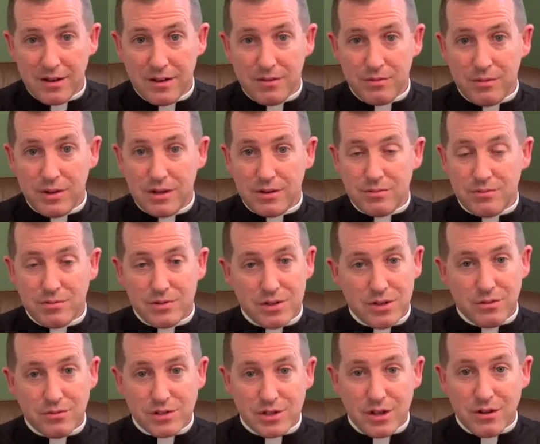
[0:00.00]
We were
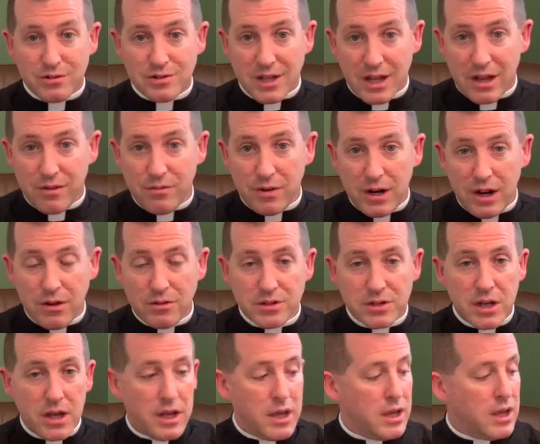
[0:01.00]
still sinners like everyone else.
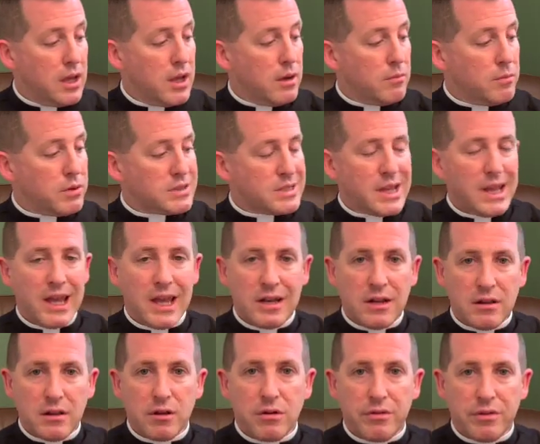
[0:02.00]
But it's a handy
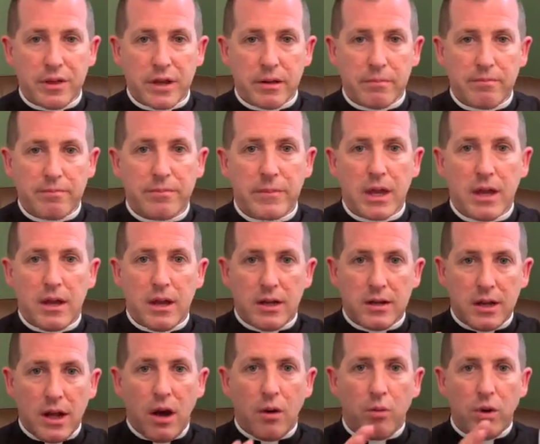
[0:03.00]
little thing.
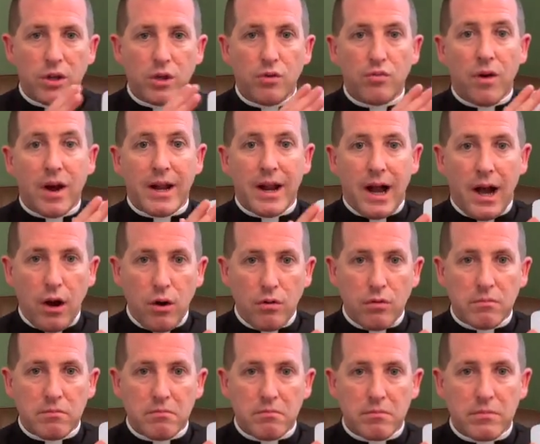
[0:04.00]
Now, when you run
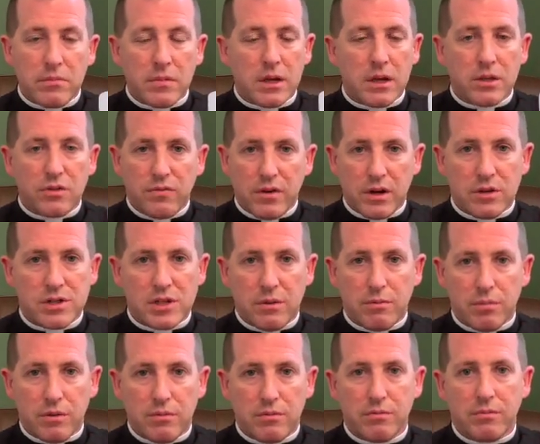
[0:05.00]
out, it's very
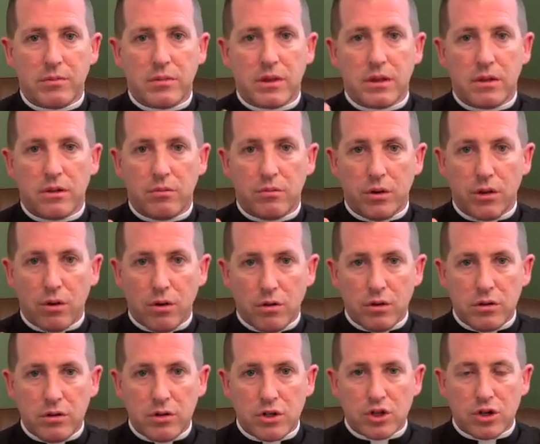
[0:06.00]
simple. When you go
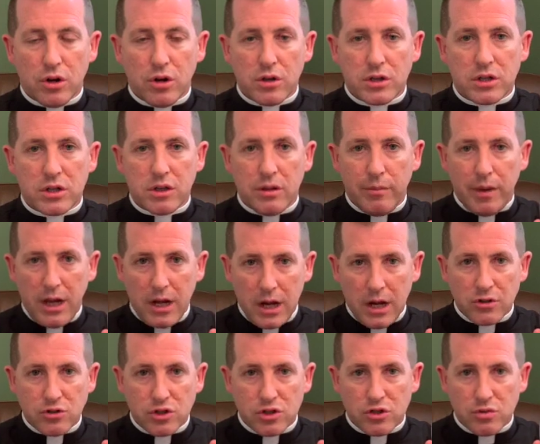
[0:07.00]
to the church in the main
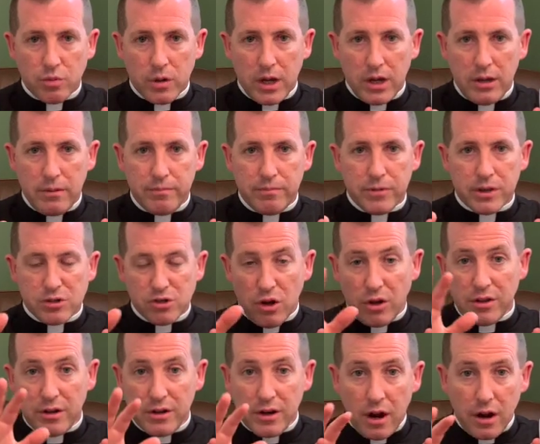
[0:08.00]
entranceway, it's
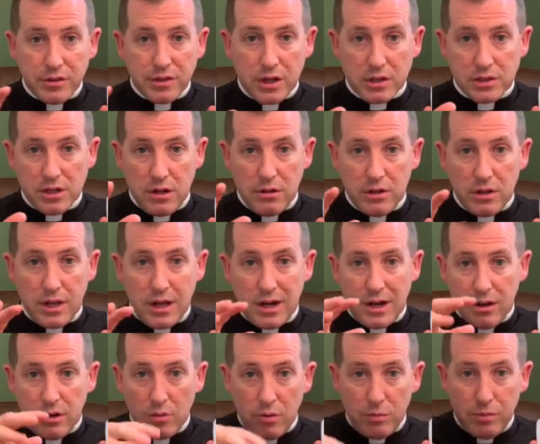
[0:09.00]
called the narthex area, that
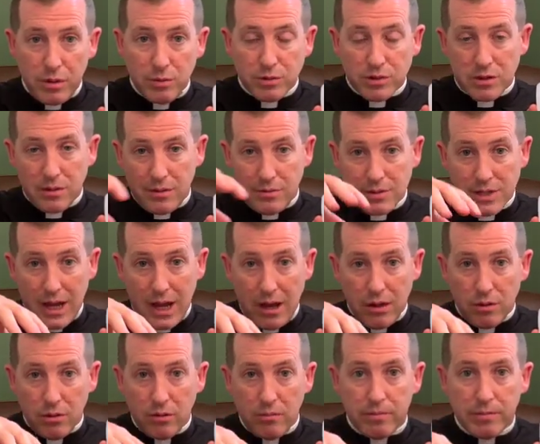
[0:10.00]
area where people sometimes
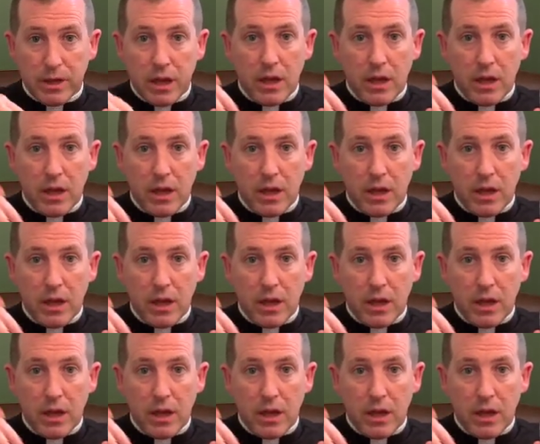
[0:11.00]
gather.